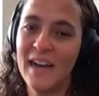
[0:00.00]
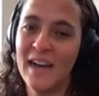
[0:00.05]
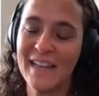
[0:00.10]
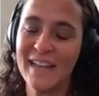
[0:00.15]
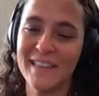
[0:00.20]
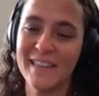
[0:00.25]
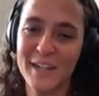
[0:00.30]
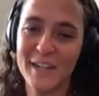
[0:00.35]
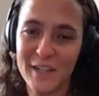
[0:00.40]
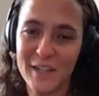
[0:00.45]
I
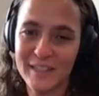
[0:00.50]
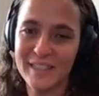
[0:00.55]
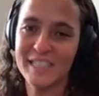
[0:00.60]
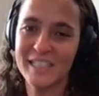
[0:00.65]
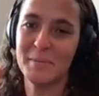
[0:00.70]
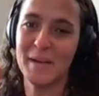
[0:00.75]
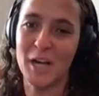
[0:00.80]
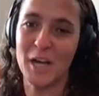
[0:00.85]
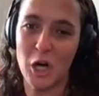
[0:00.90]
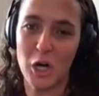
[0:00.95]
literally
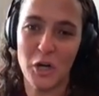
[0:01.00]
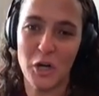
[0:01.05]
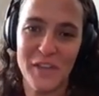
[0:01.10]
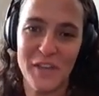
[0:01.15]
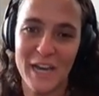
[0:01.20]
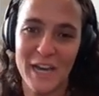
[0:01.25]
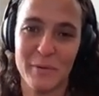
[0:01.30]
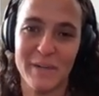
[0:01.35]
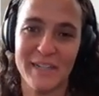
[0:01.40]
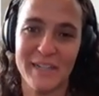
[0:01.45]
spent all
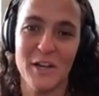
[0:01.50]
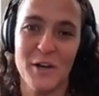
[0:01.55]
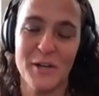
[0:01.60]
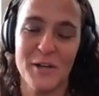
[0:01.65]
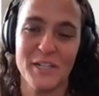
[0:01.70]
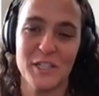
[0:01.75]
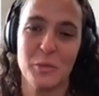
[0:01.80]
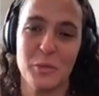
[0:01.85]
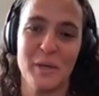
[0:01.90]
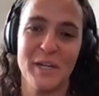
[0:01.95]
day
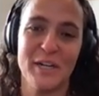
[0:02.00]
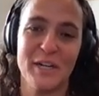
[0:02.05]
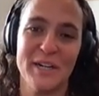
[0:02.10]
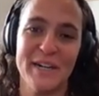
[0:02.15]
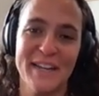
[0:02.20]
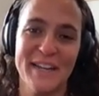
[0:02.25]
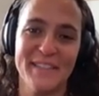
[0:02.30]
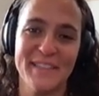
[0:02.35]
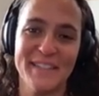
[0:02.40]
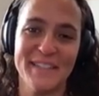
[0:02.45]
reloading Twitter
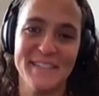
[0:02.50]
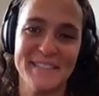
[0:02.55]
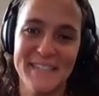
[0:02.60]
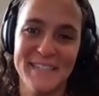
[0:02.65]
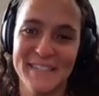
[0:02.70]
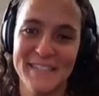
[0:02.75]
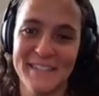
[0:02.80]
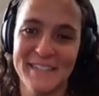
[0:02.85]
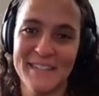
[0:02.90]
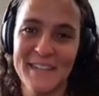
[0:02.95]
and
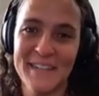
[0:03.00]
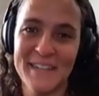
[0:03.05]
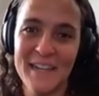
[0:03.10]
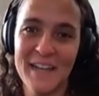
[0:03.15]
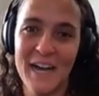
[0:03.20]
LinkedIn